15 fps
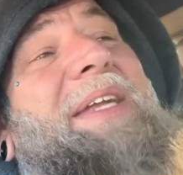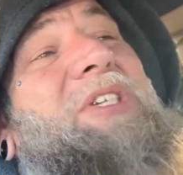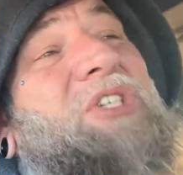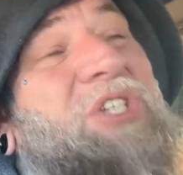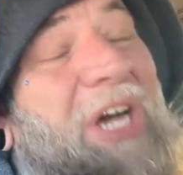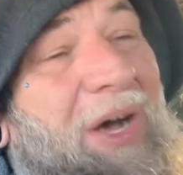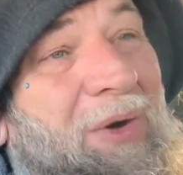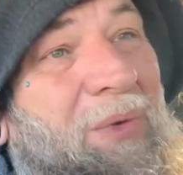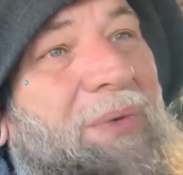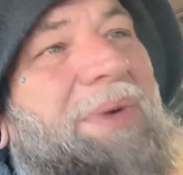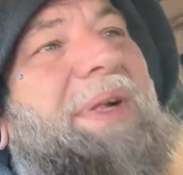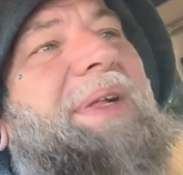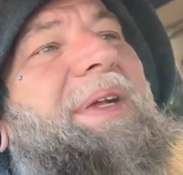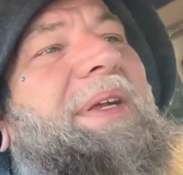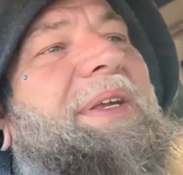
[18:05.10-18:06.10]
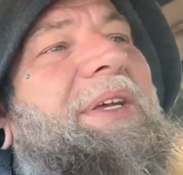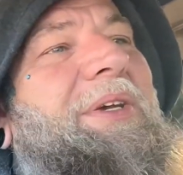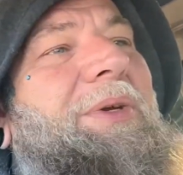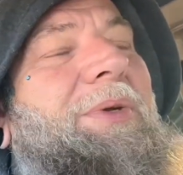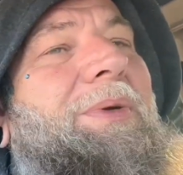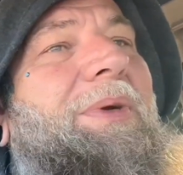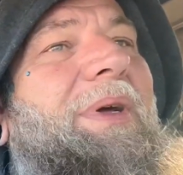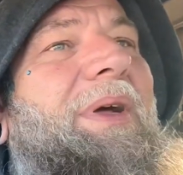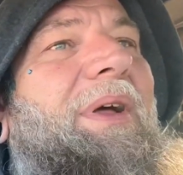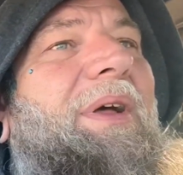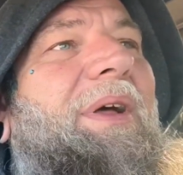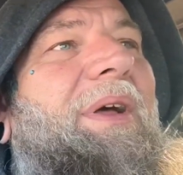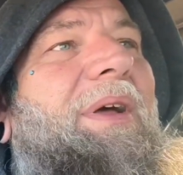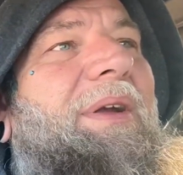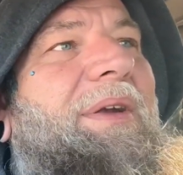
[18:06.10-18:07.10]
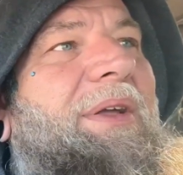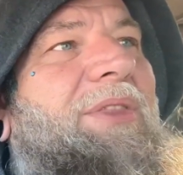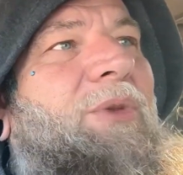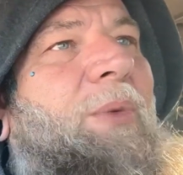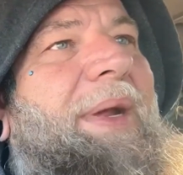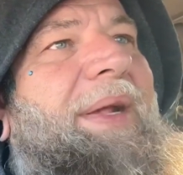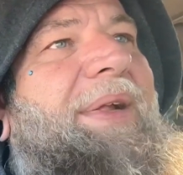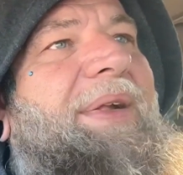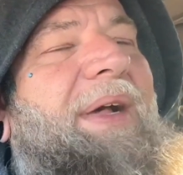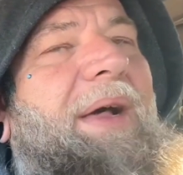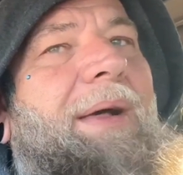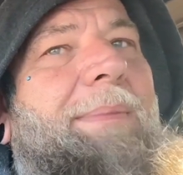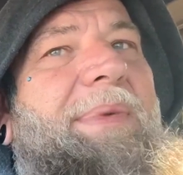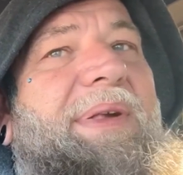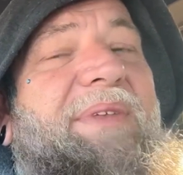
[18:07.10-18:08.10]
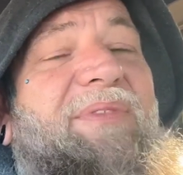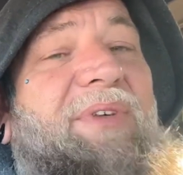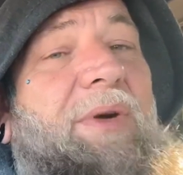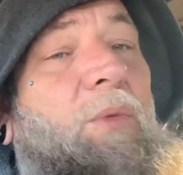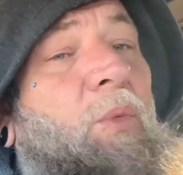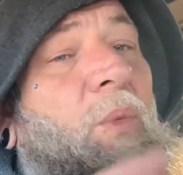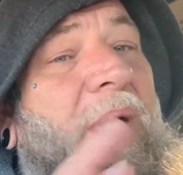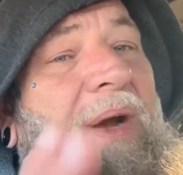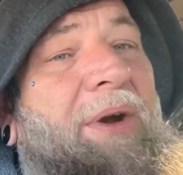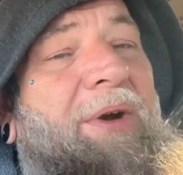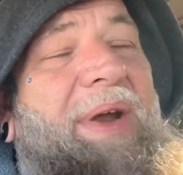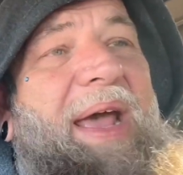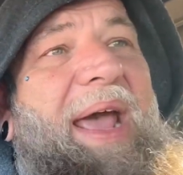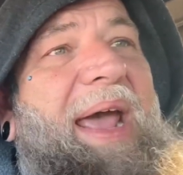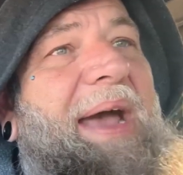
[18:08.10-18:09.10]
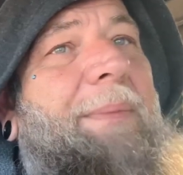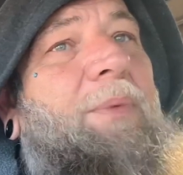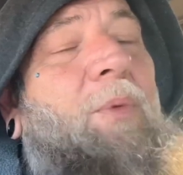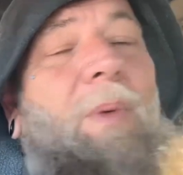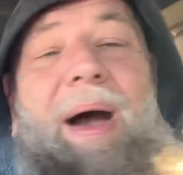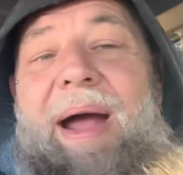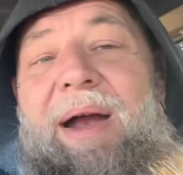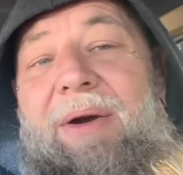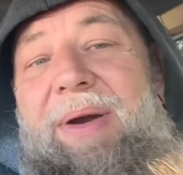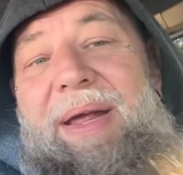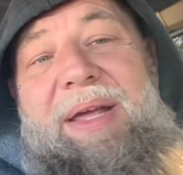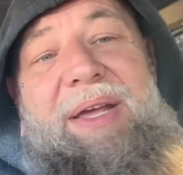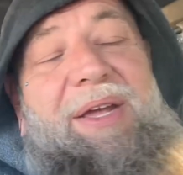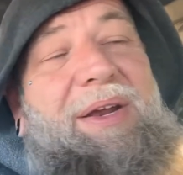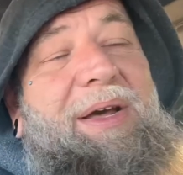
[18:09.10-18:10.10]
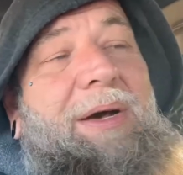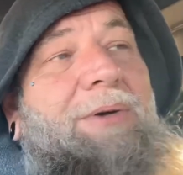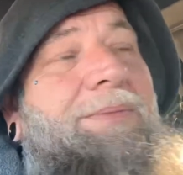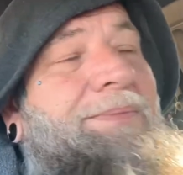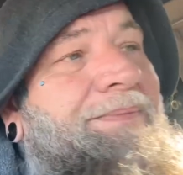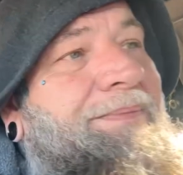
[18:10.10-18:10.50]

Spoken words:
chose to do the 3 subs for weird amp wiring, you know.